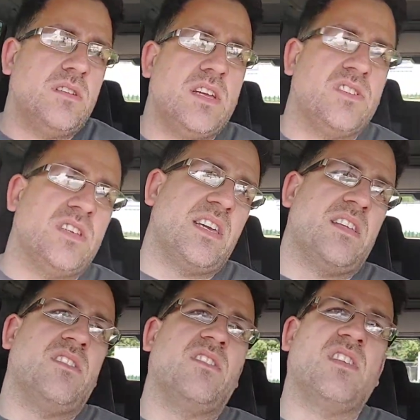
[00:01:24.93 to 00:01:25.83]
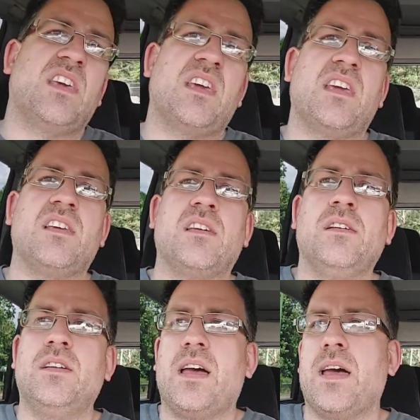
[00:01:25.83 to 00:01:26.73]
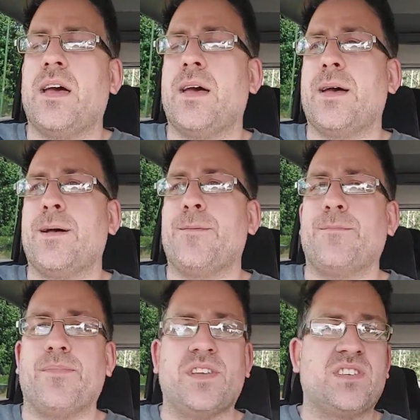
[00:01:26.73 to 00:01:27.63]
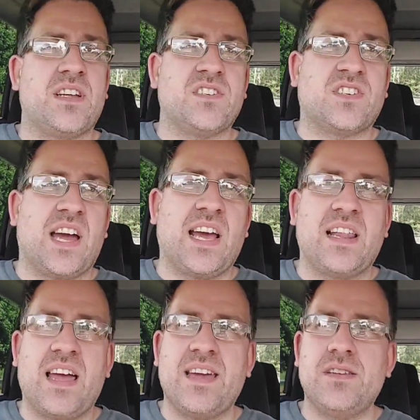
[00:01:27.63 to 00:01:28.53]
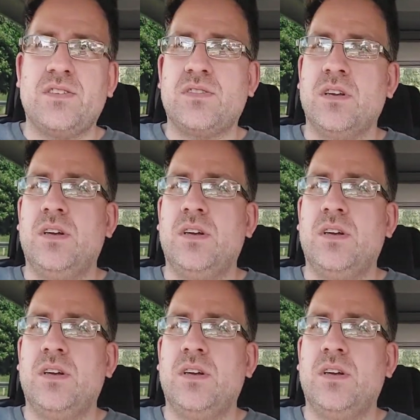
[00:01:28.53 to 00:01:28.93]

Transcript: it's in the Nissan Skylines,